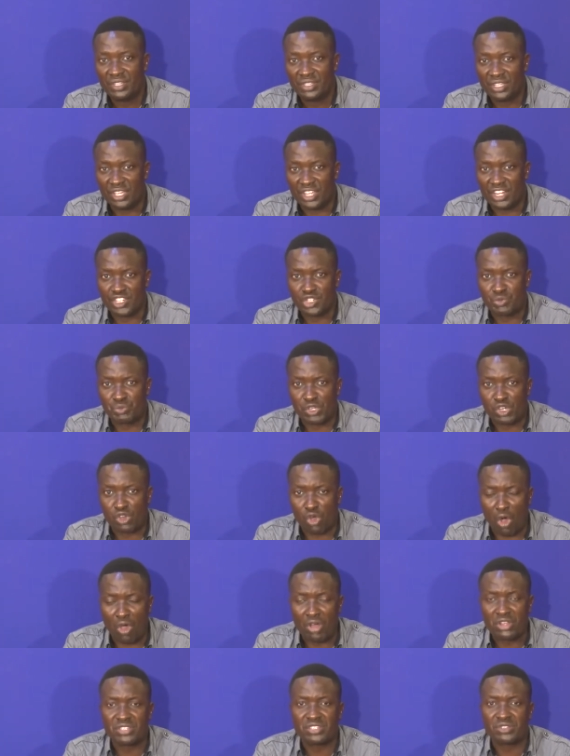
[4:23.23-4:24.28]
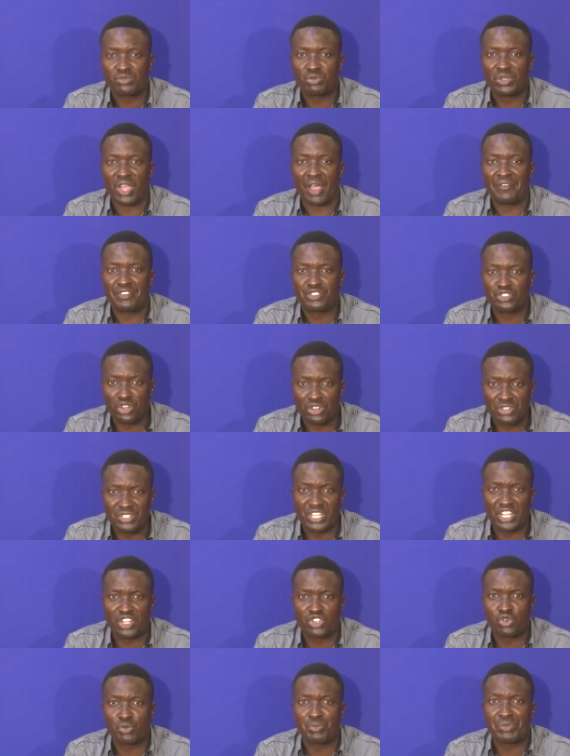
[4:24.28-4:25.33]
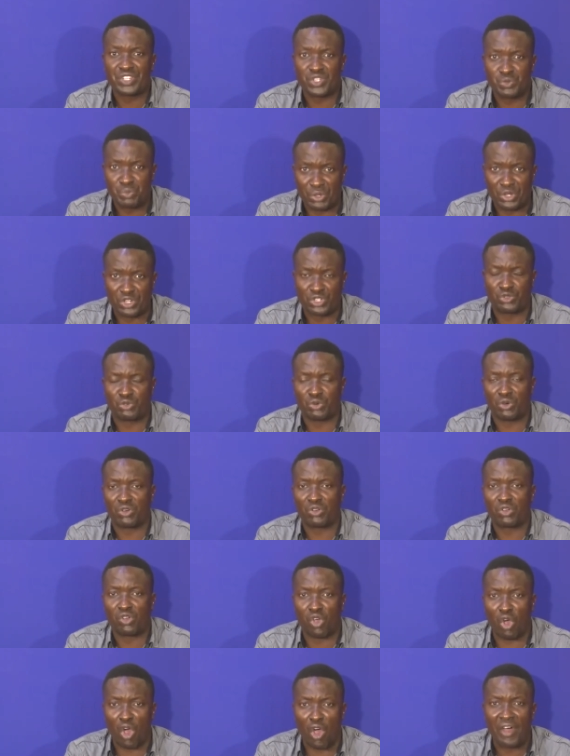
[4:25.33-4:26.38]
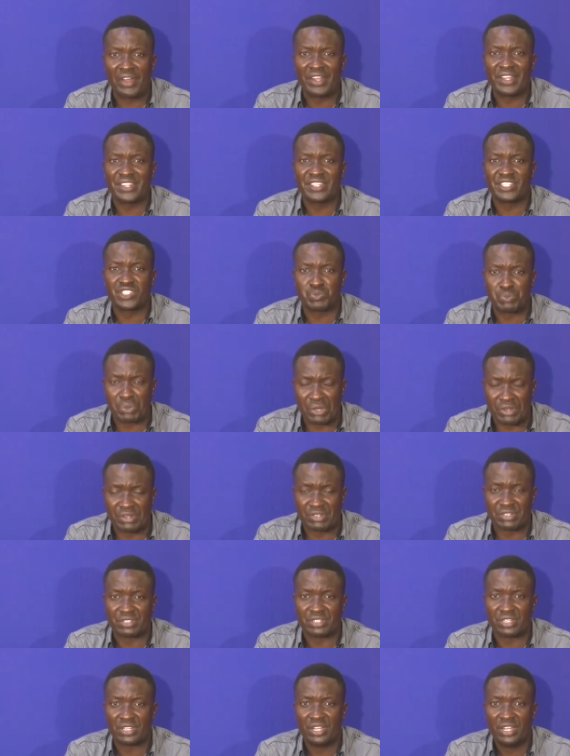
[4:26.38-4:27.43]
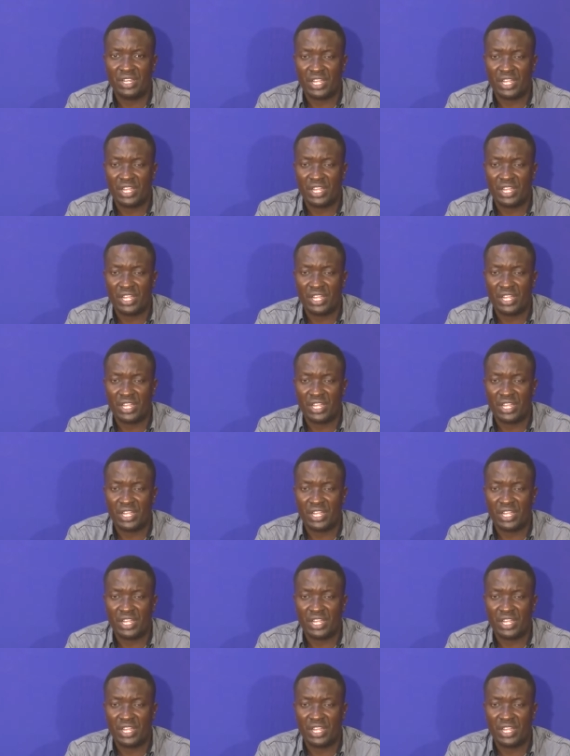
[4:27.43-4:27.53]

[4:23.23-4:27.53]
It is because we have chosen to be spiritual. God is spirit.